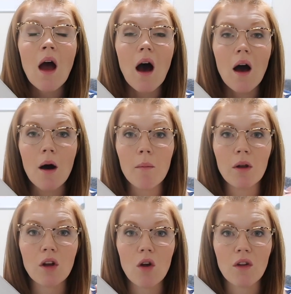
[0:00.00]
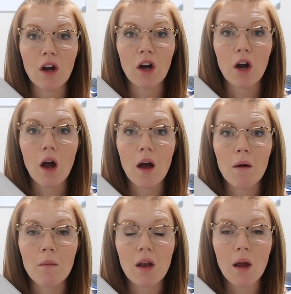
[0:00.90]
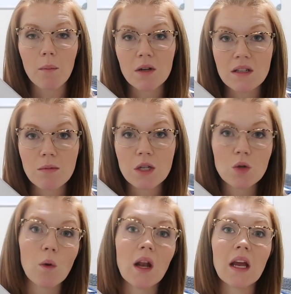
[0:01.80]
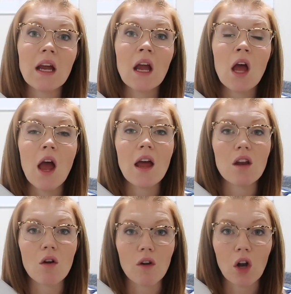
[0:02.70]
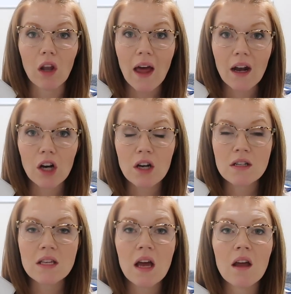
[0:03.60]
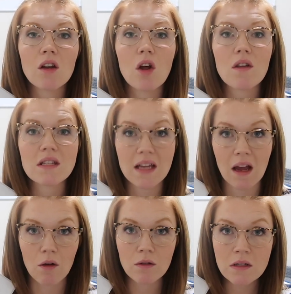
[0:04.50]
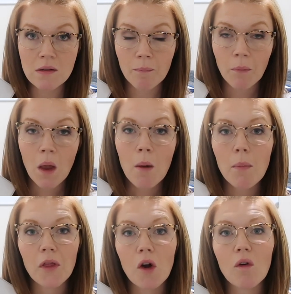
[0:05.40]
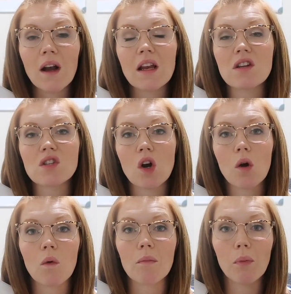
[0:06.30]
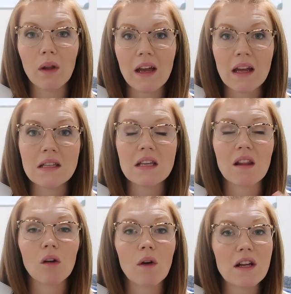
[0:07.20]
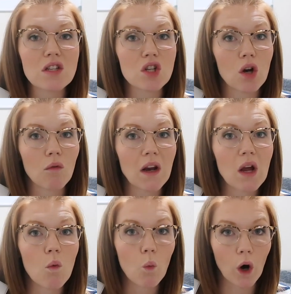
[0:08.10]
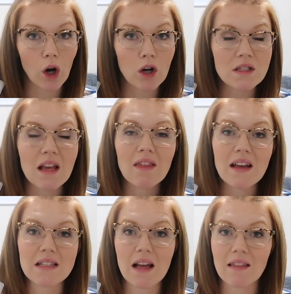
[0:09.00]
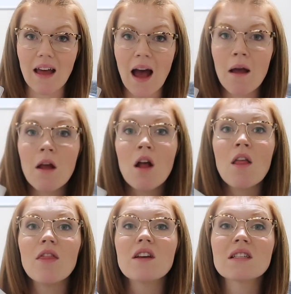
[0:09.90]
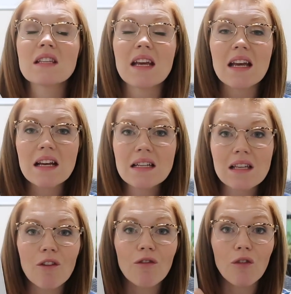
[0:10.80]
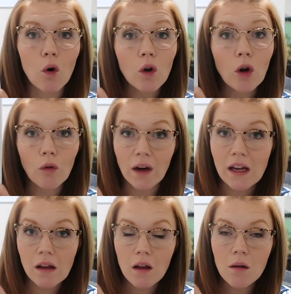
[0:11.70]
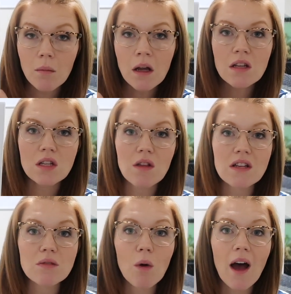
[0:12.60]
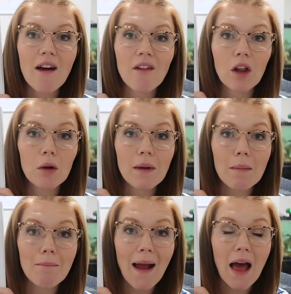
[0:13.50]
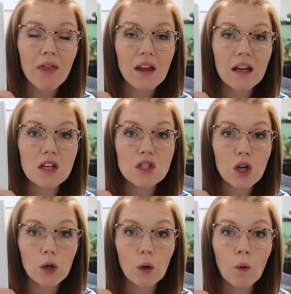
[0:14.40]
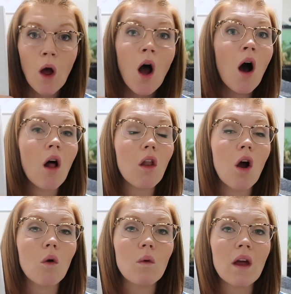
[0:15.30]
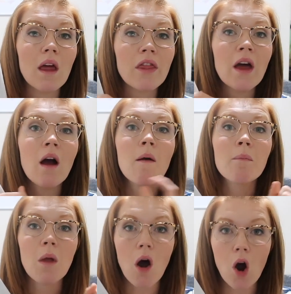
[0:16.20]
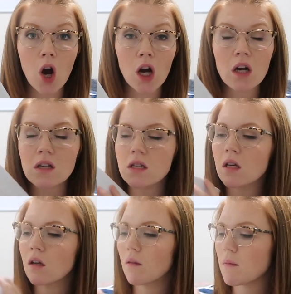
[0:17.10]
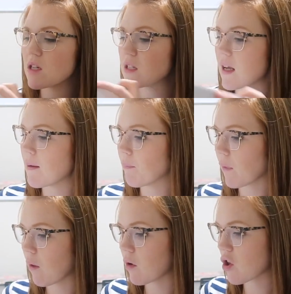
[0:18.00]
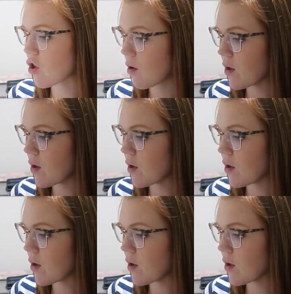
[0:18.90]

know their numbers up to 20 and know their letters, know the sounds, but they're ready to start with blends and they're ready to start reading words and things like that. This is a full curriculum, so this will have a little bit of math in it too, along with art. Let me see, I want to show